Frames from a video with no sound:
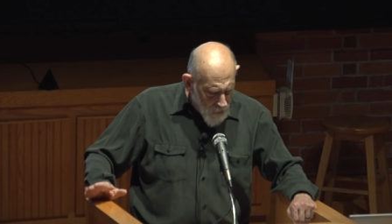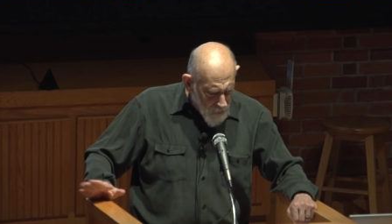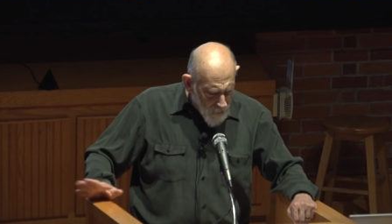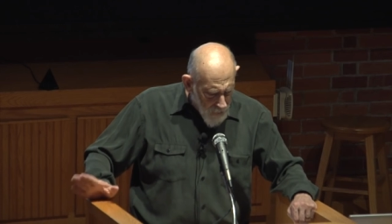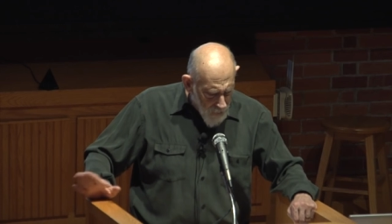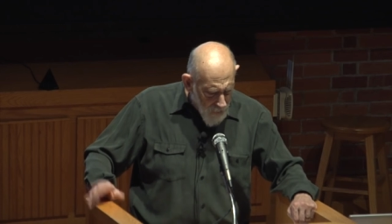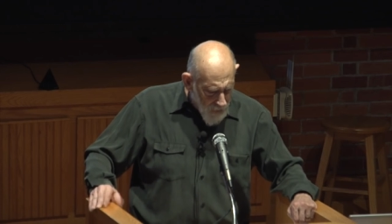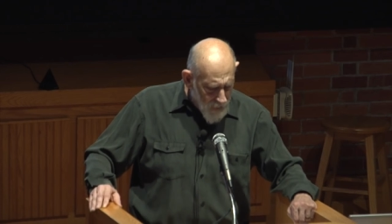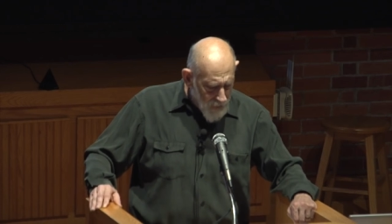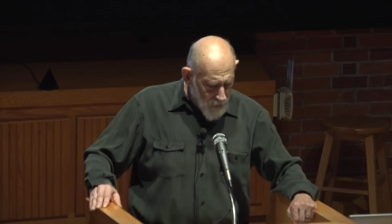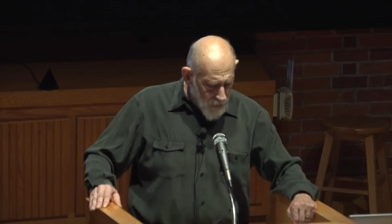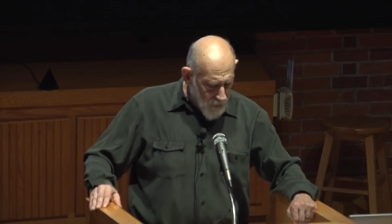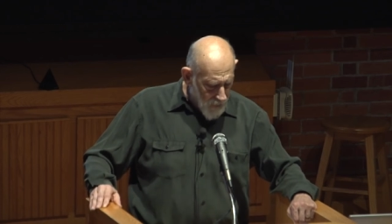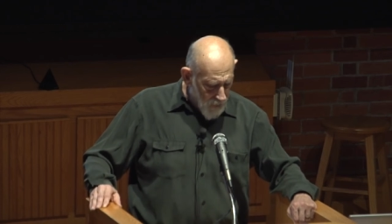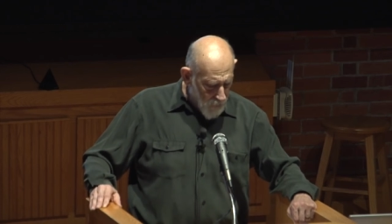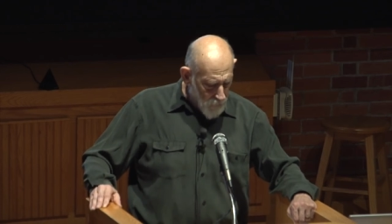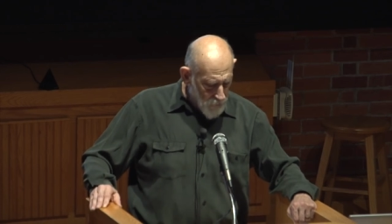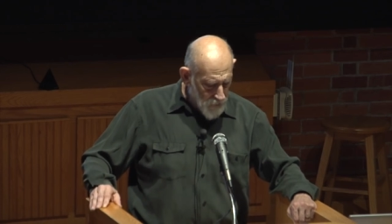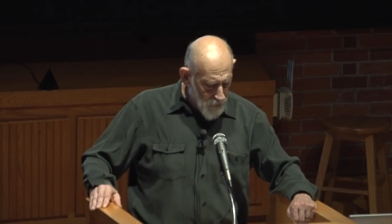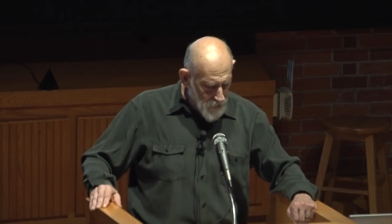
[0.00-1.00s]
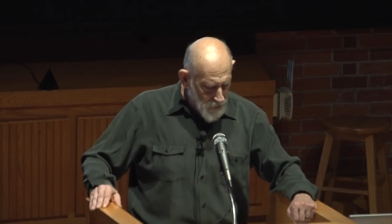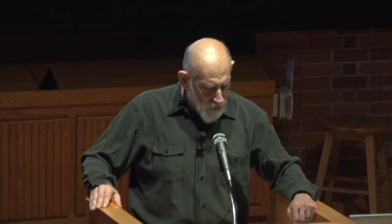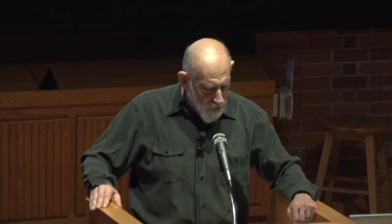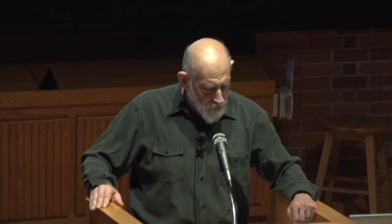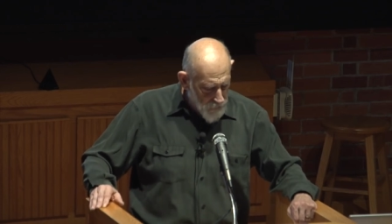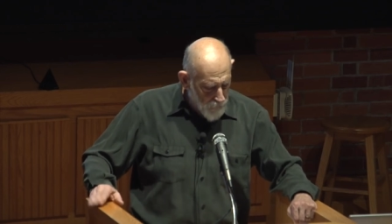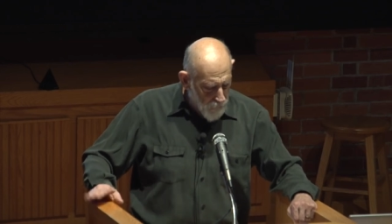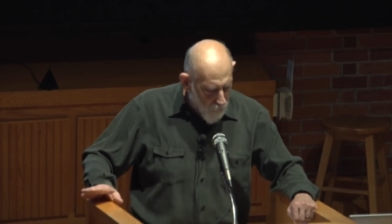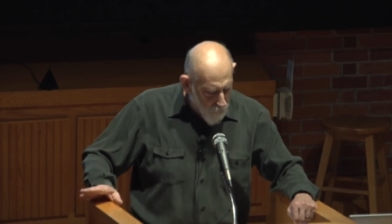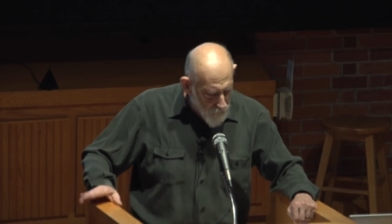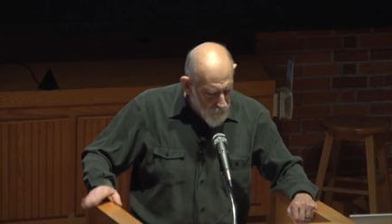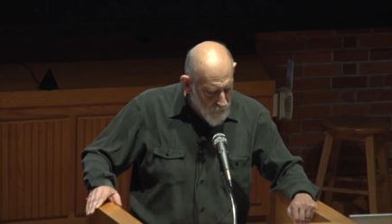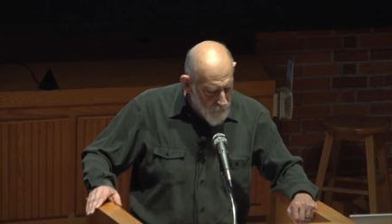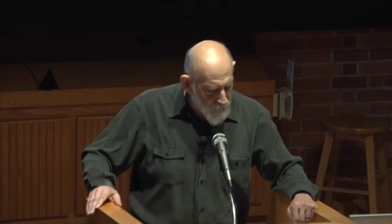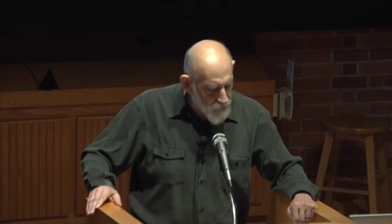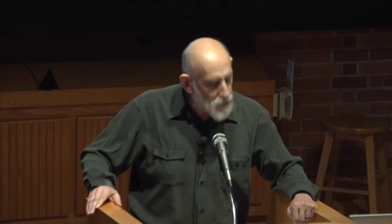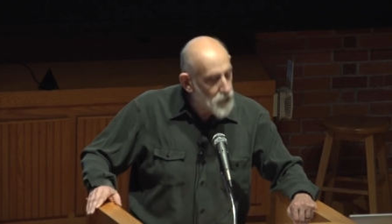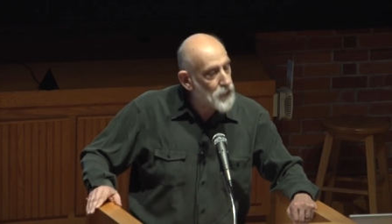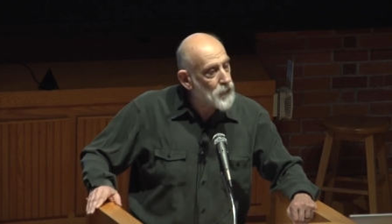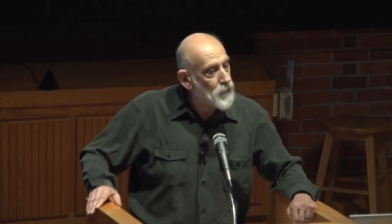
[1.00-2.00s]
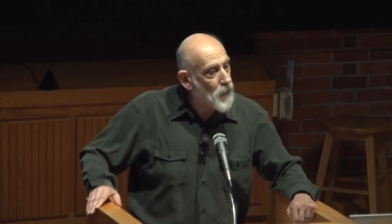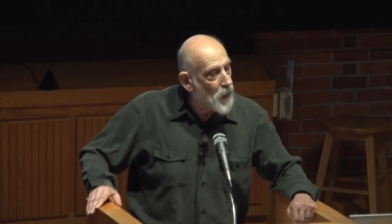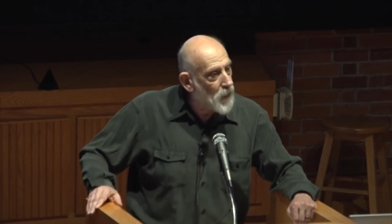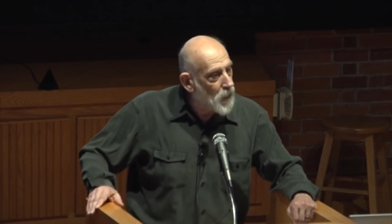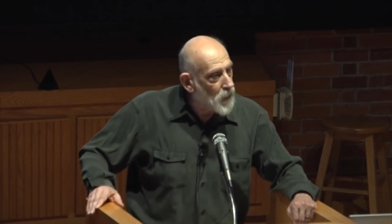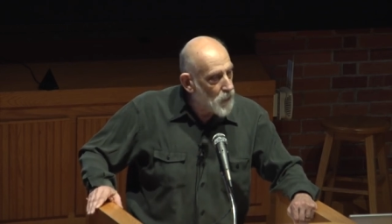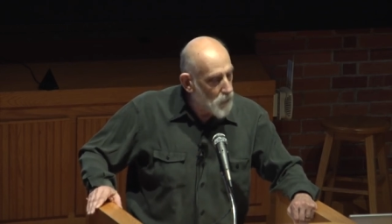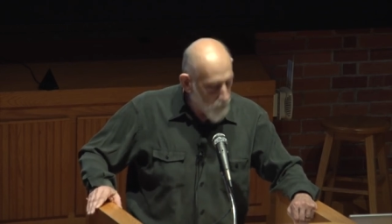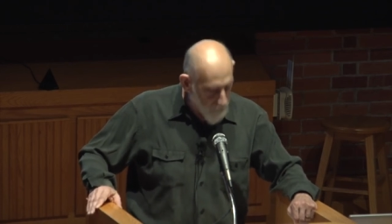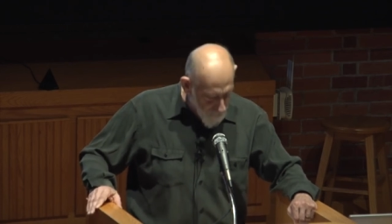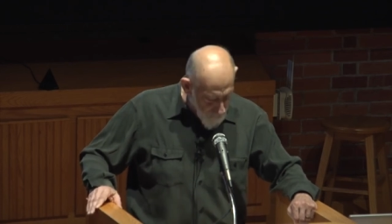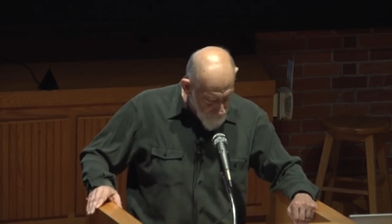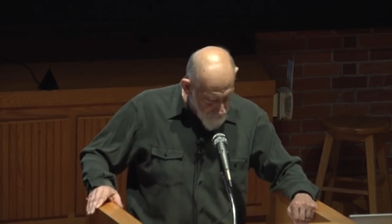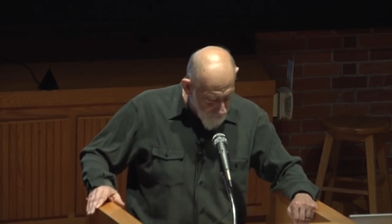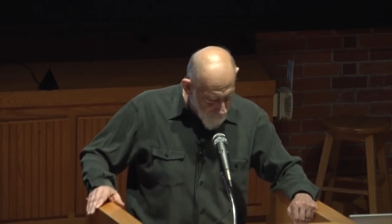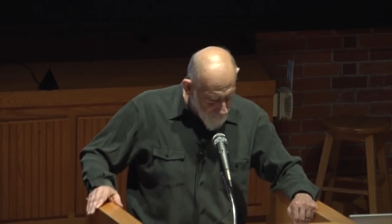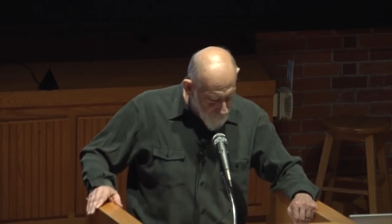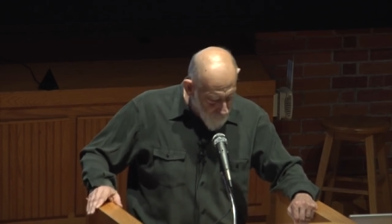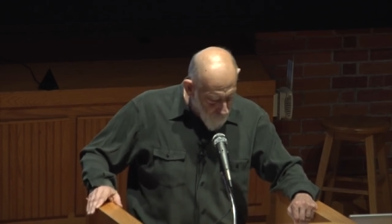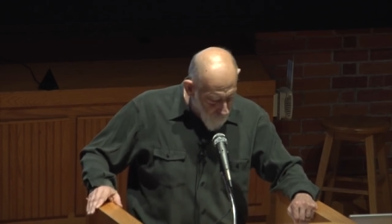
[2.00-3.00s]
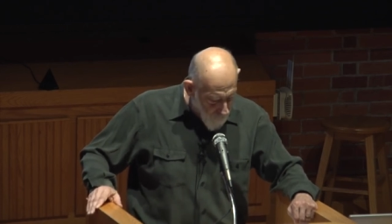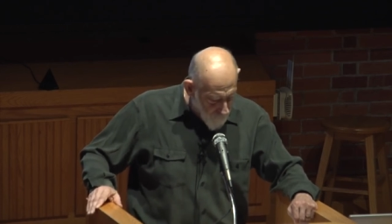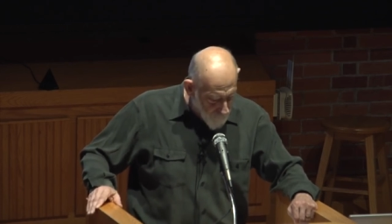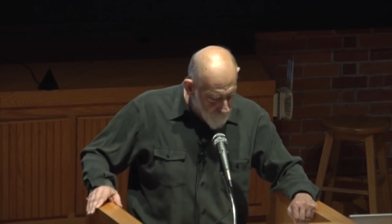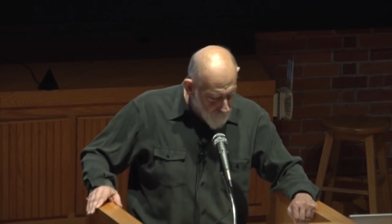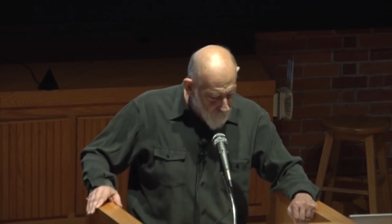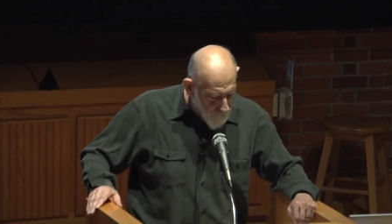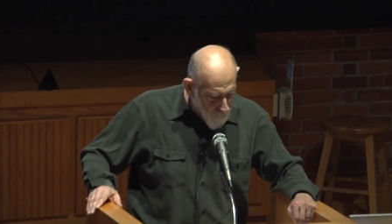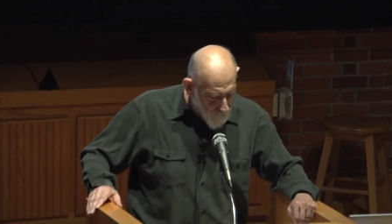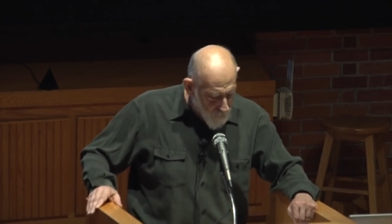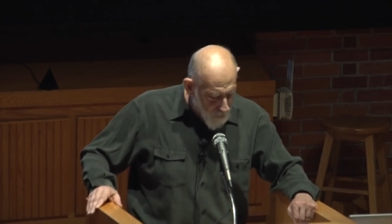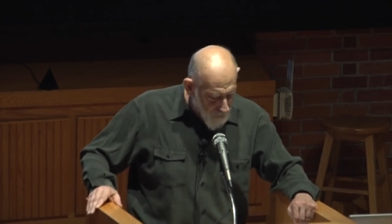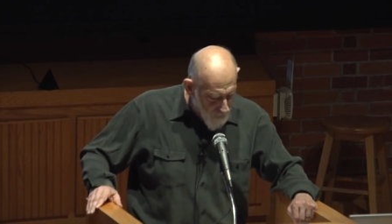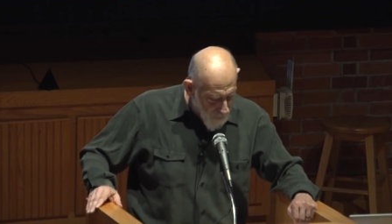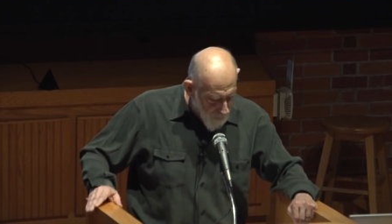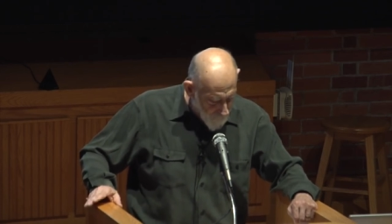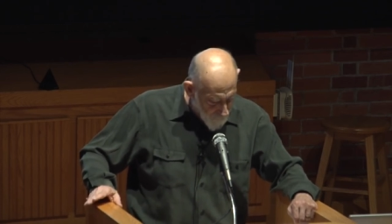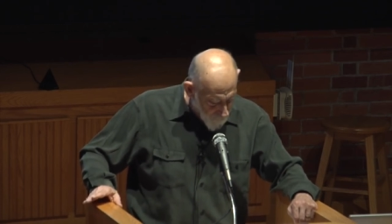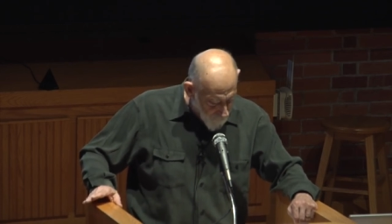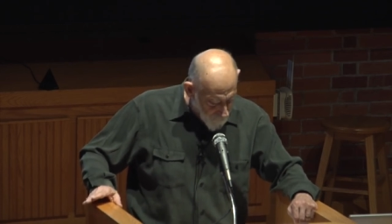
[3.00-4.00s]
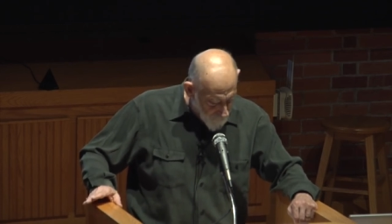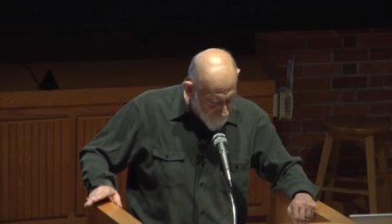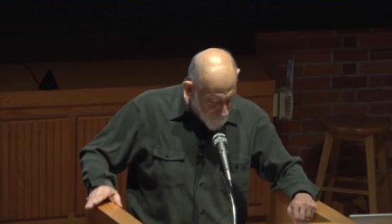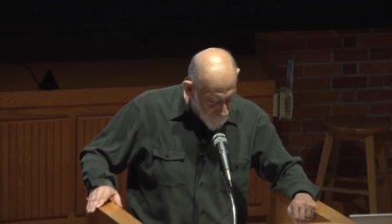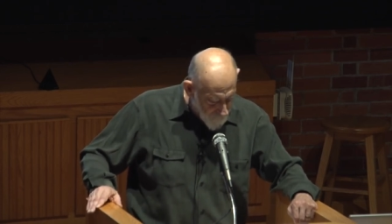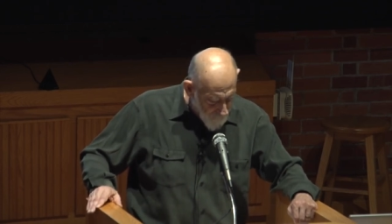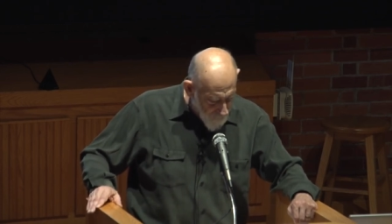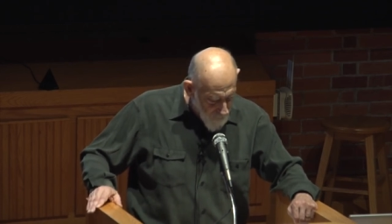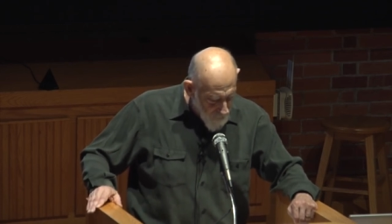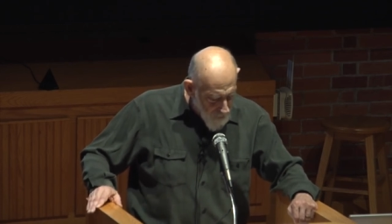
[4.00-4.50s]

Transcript: Today, I will discuss Boltzmann's struggle with the second law of thermodynamics.